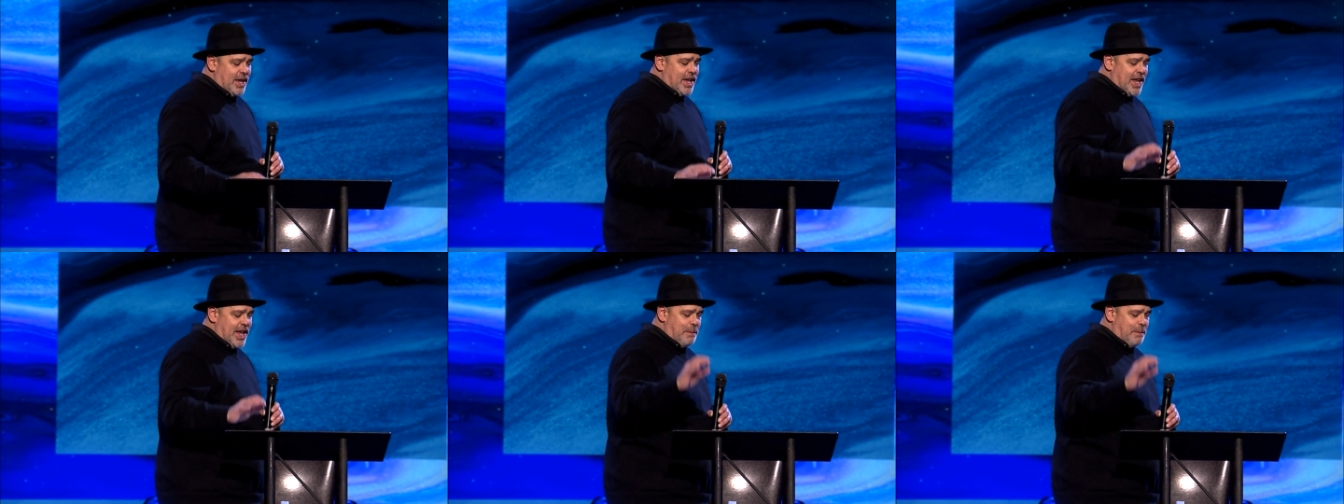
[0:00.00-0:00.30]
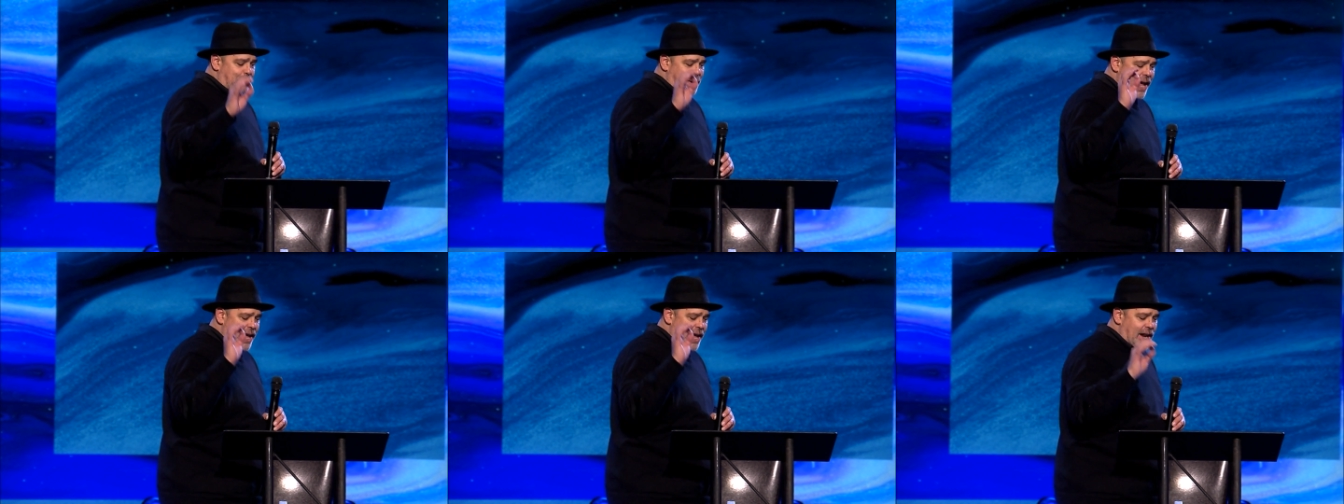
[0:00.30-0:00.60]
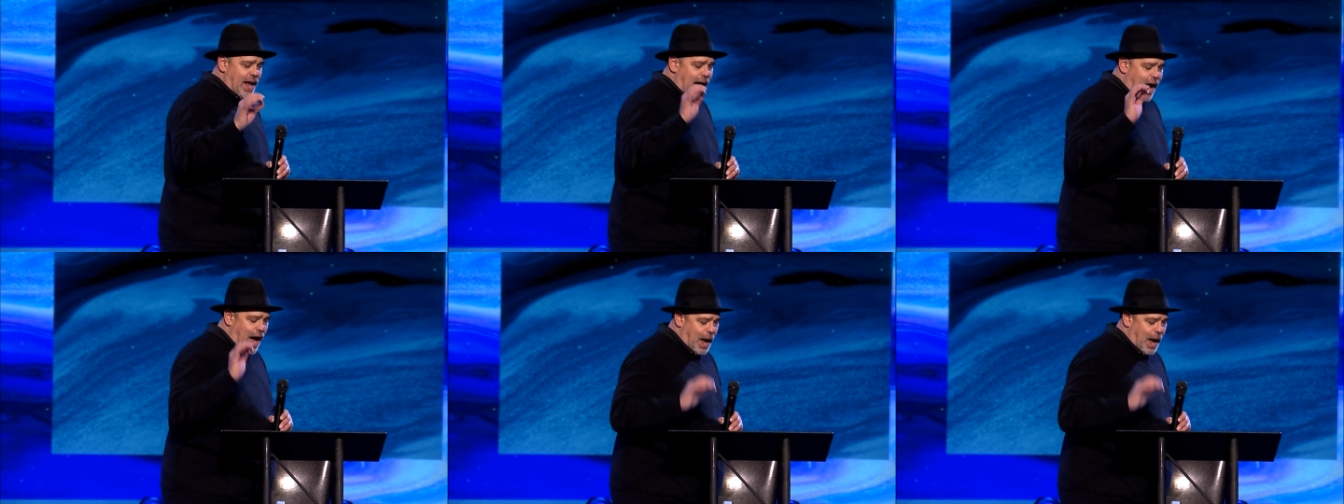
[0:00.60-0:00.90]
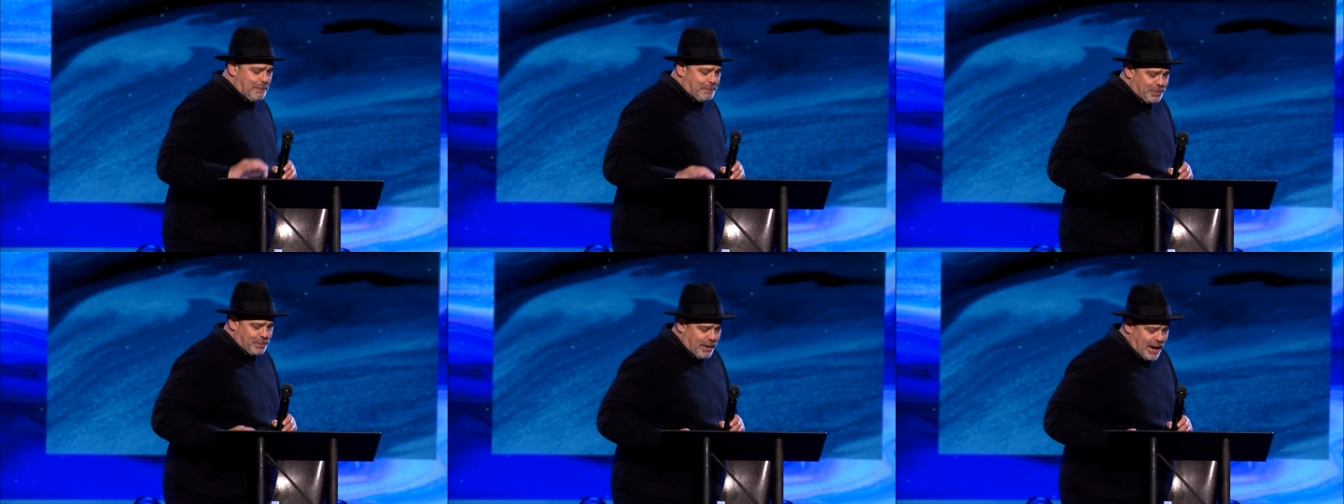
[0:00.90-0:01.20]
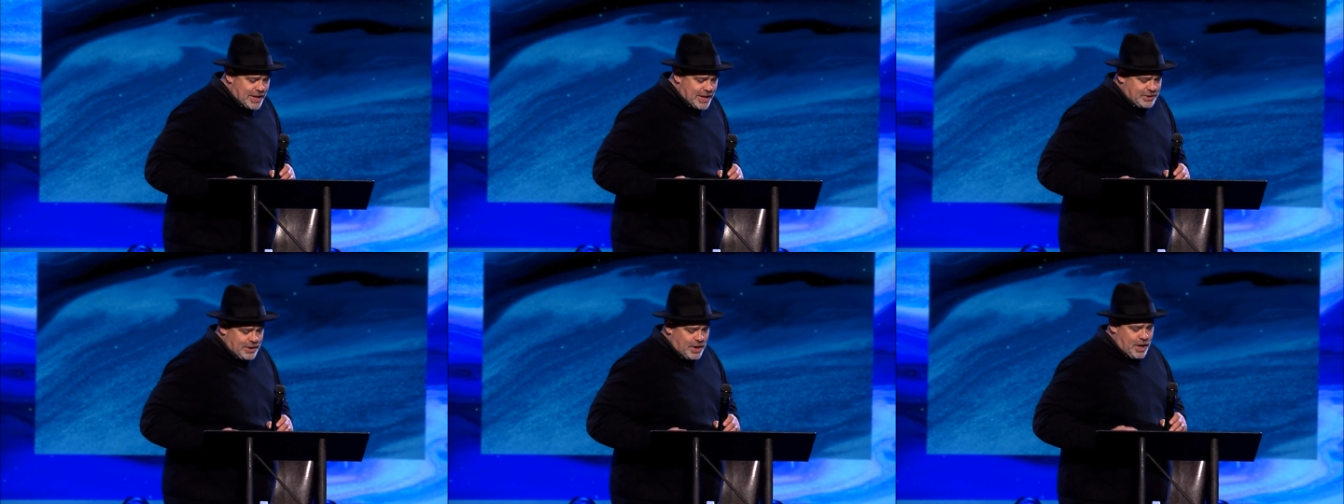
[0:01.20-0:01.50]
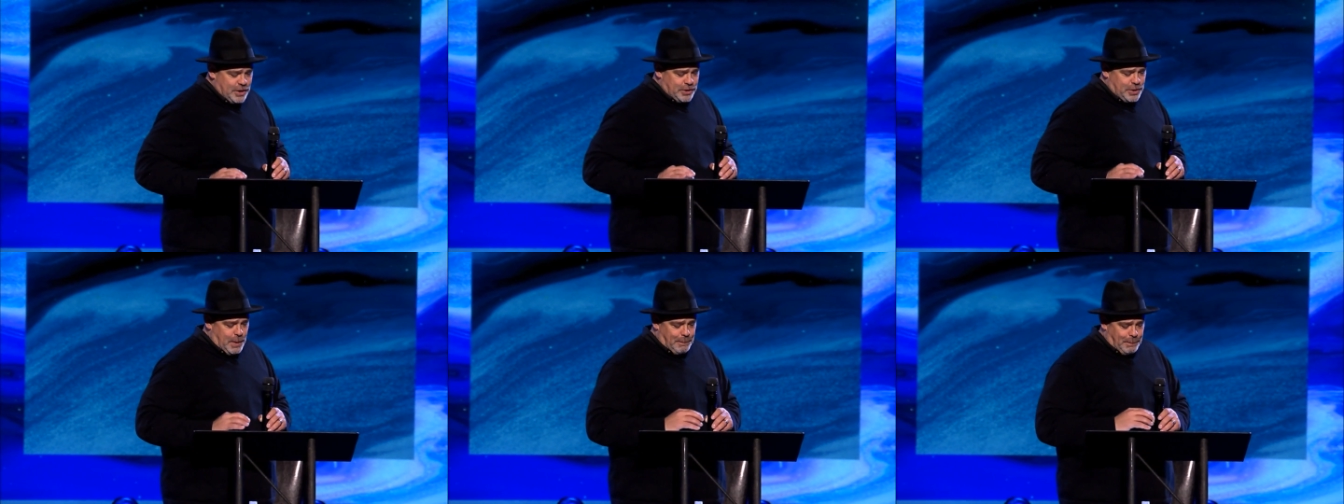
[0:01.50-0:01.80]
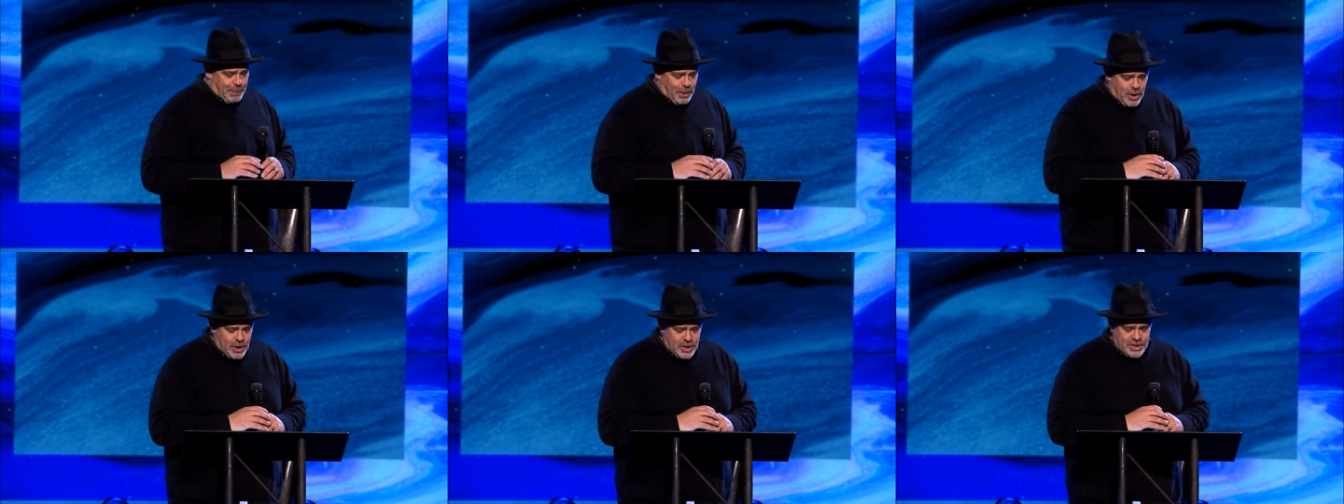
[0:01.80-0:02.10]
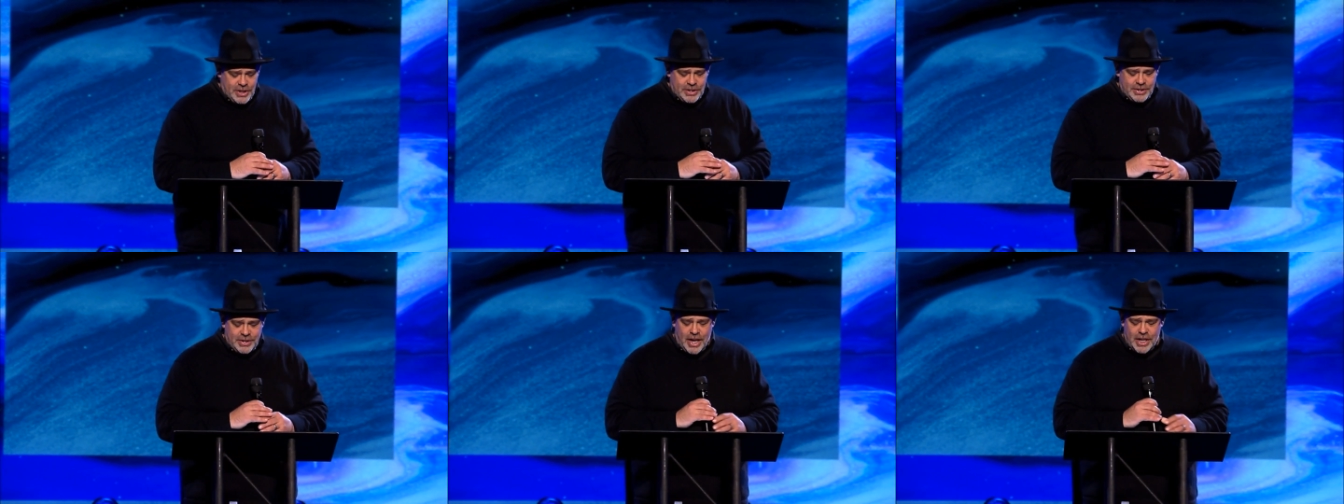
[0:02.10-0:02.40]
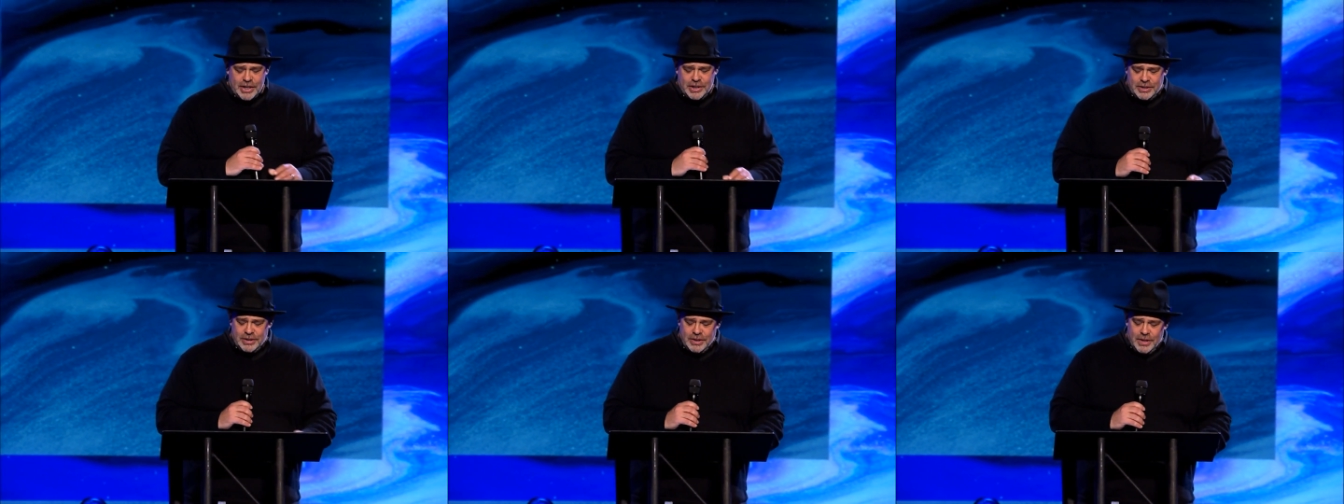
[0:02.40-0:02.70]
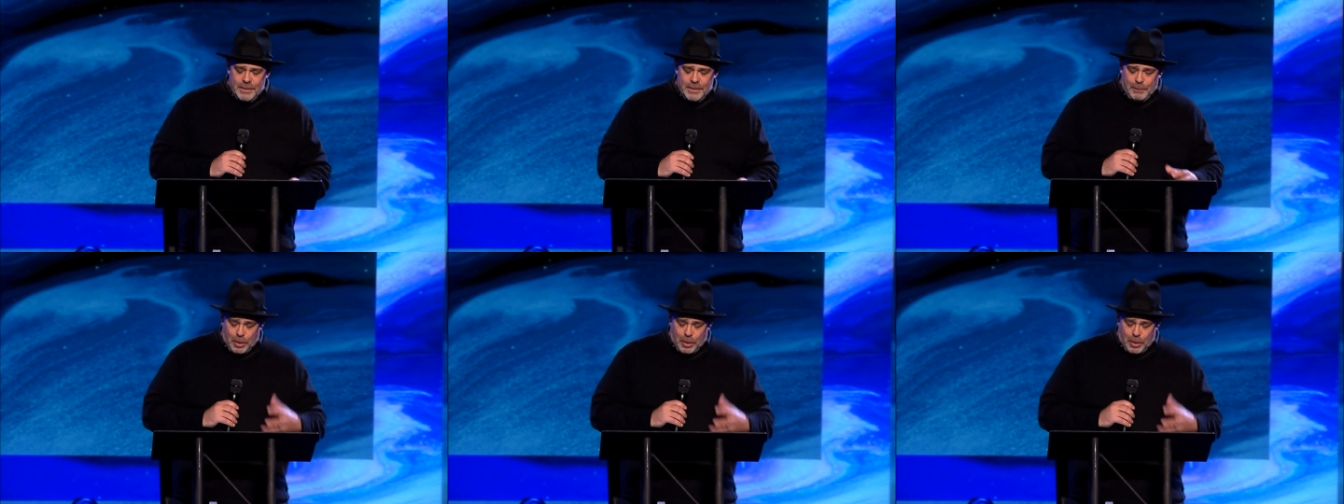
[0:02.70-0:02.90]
He paid a high price to purchase us,